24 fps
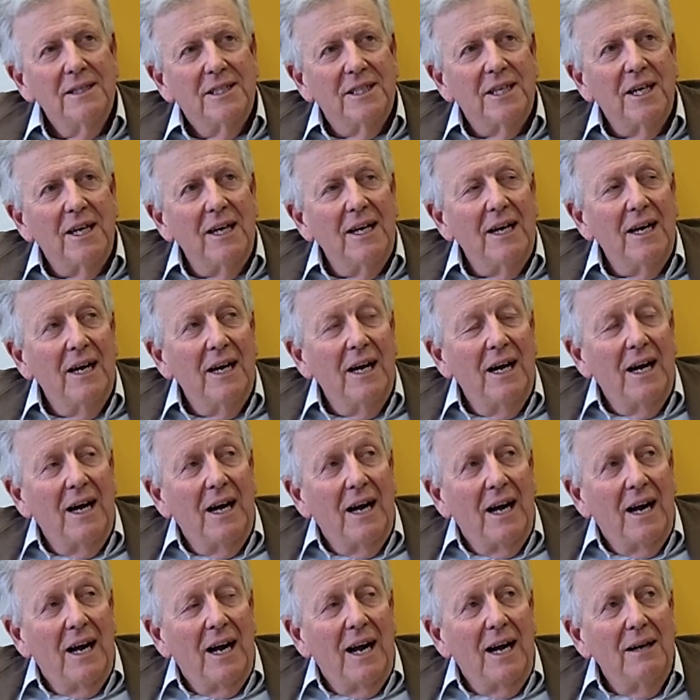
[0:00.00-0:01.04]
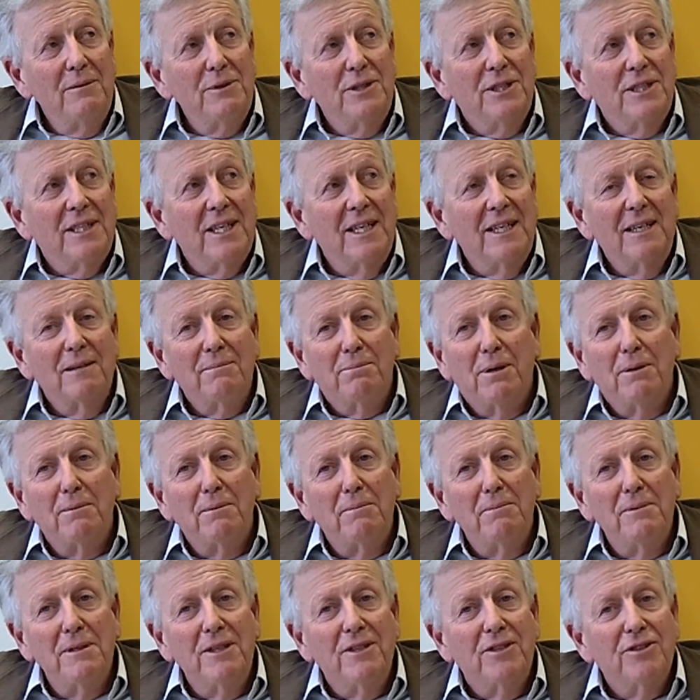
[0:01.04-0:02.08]
So I would say there are
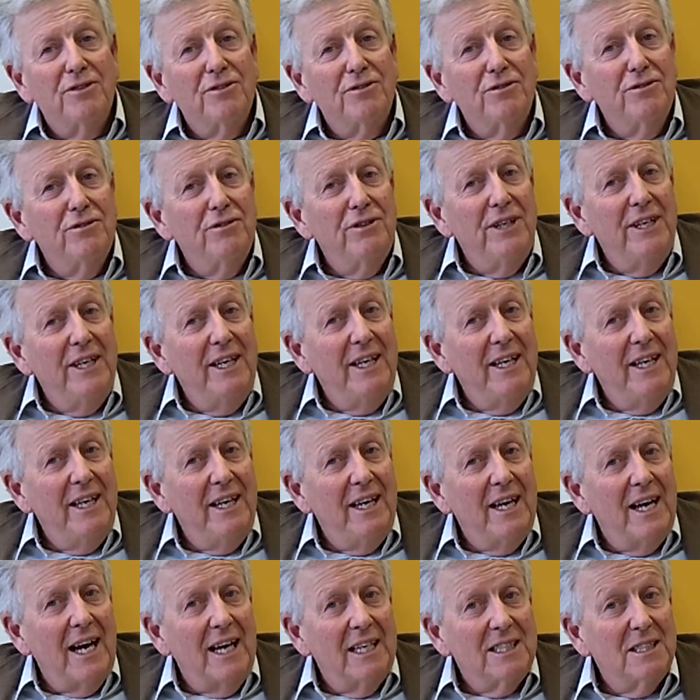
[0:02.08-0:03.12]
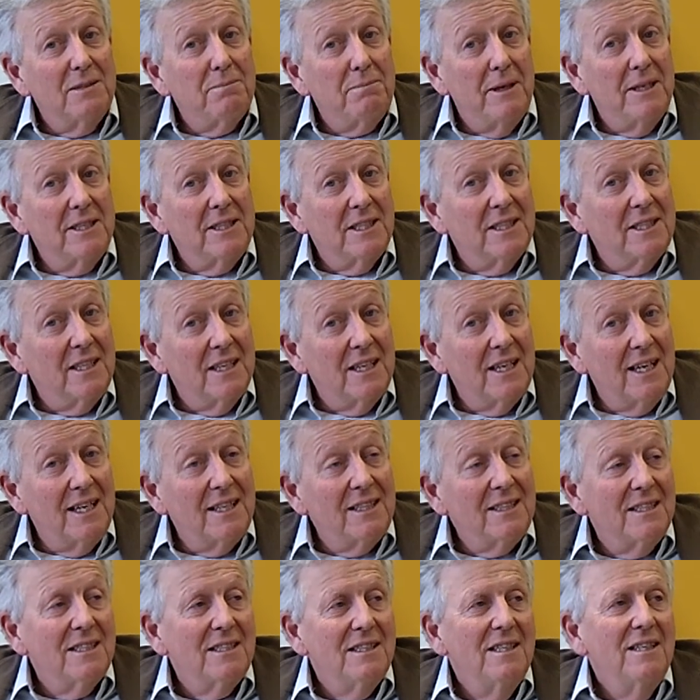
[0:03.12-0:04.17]
probably three aspects to
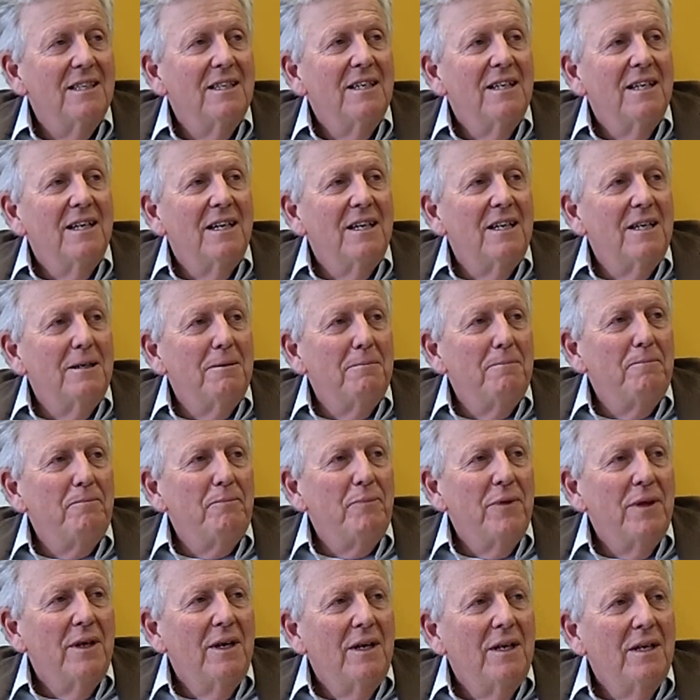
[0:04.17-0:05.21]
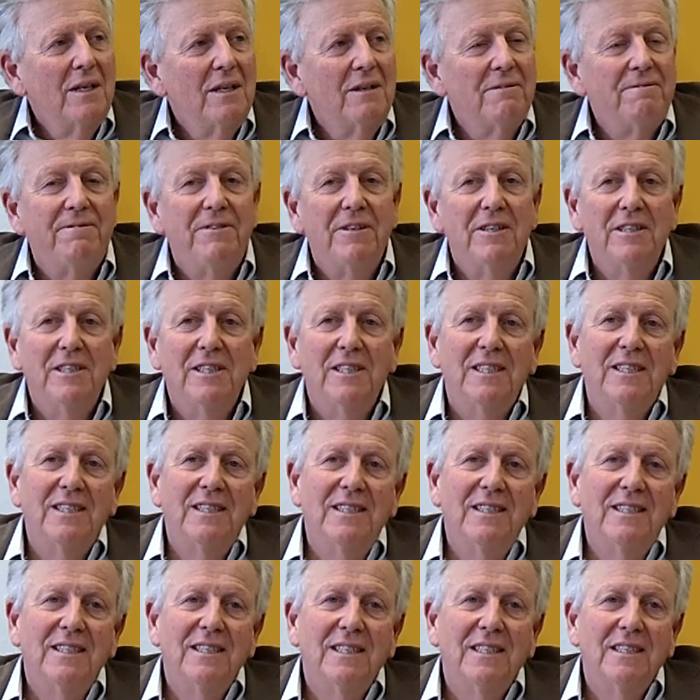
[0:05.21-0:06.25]
that. The first
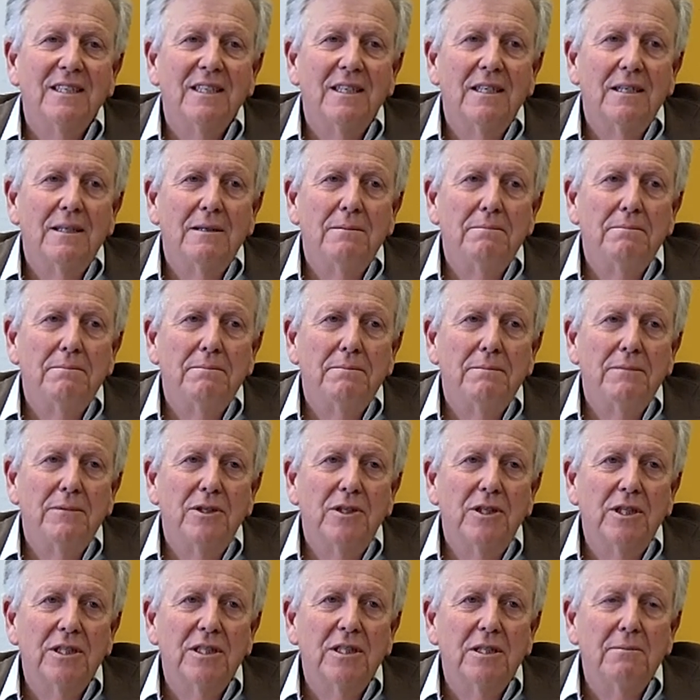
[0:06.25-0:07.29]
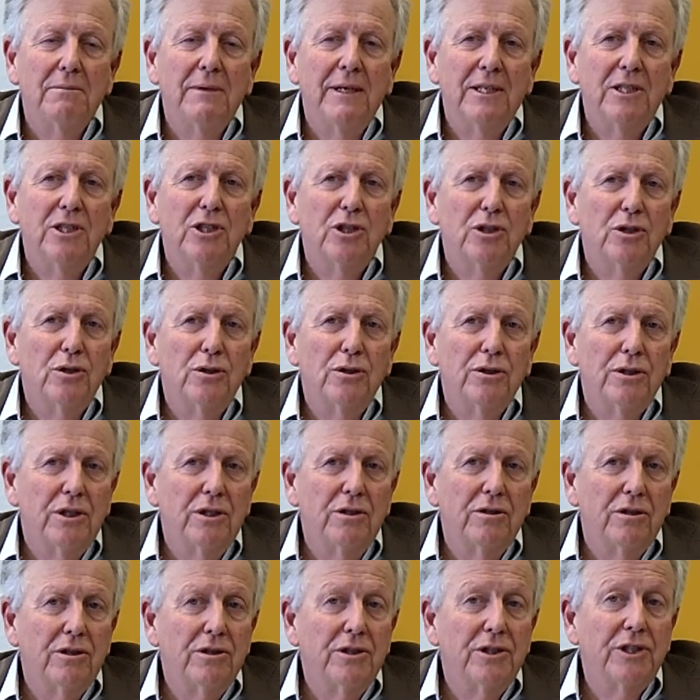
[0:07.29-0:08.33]
is just to make sure
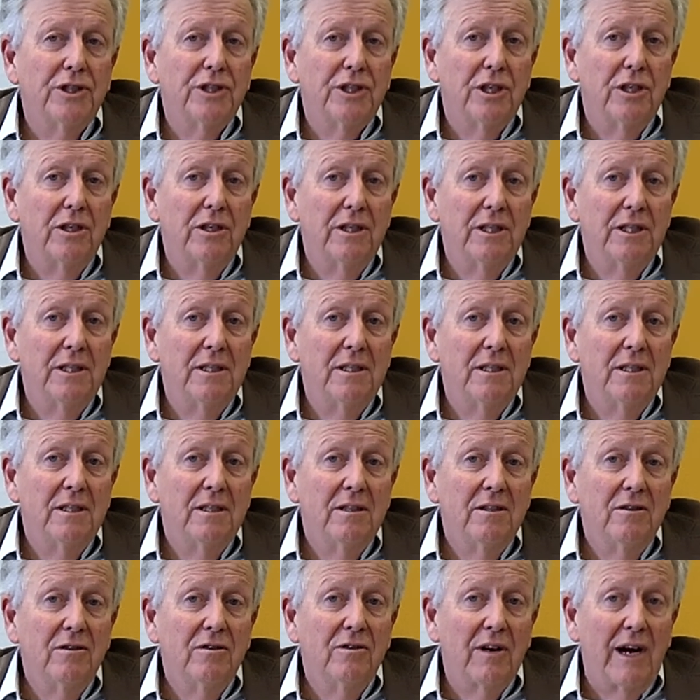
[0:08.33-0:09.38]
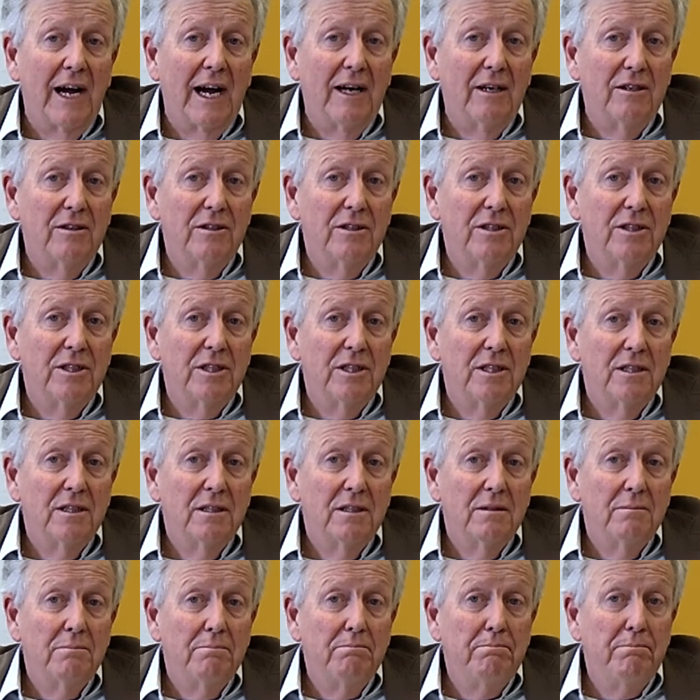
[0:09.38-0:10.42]
that you're on solid ground
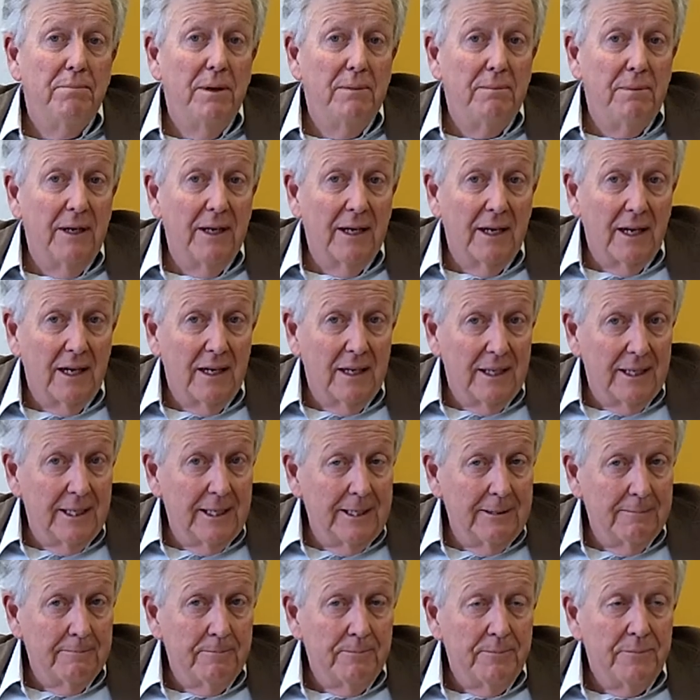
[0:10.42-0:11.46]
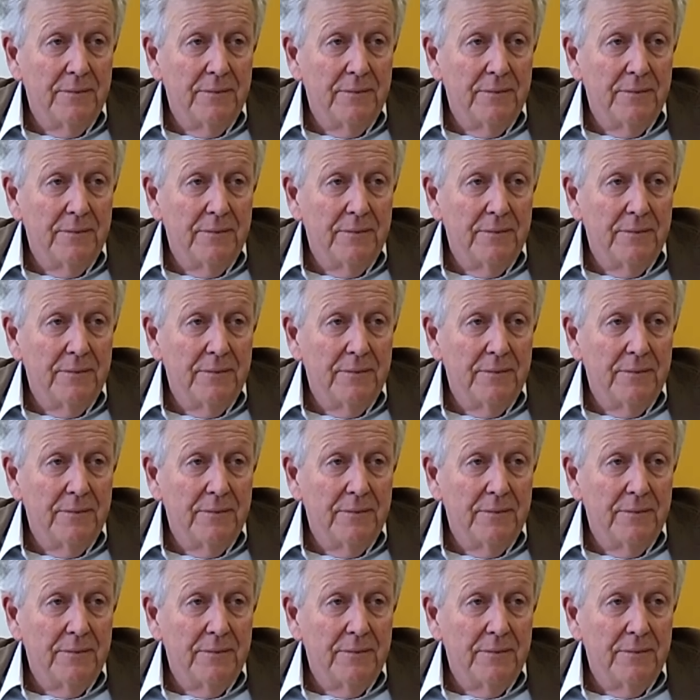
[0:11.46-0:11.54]
biblically.